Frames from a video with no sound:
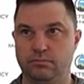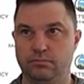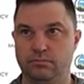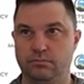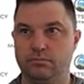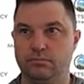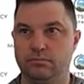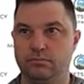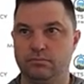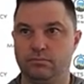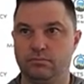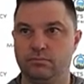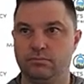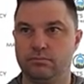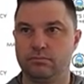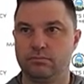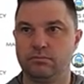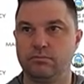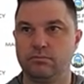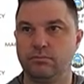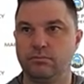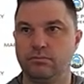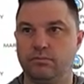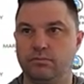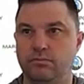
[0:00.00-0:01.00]

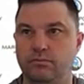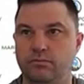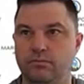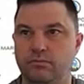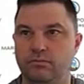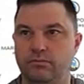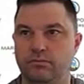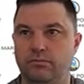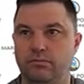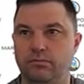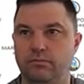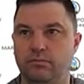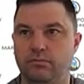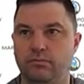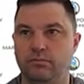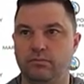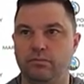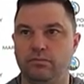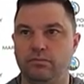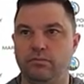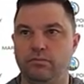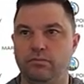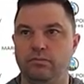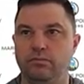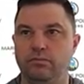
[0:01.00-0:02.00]

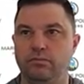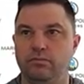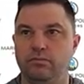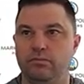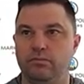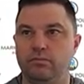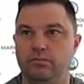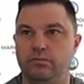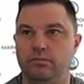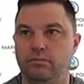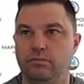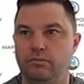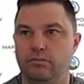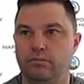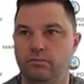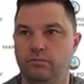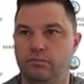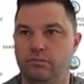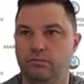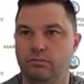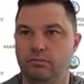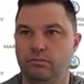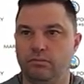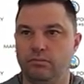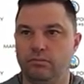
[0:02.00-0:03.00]

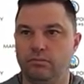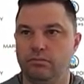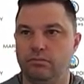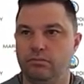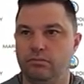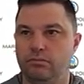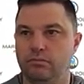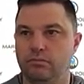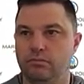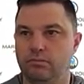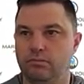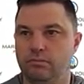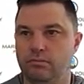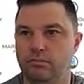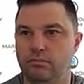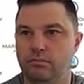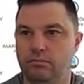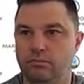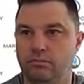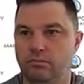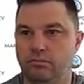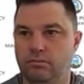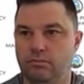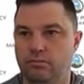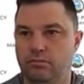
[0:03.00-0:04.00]

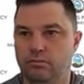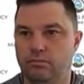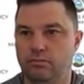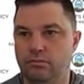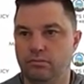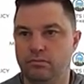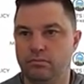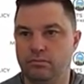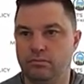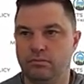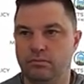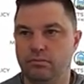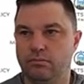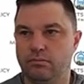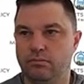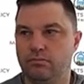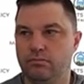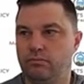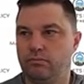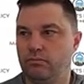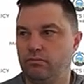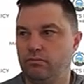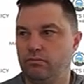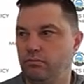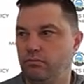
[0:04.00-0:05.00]

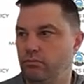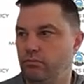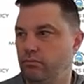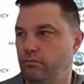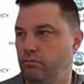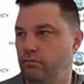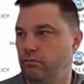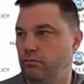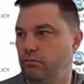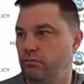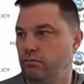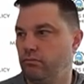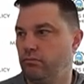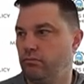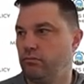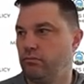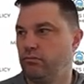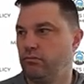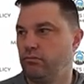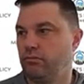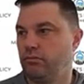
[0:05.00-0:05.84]
(silent)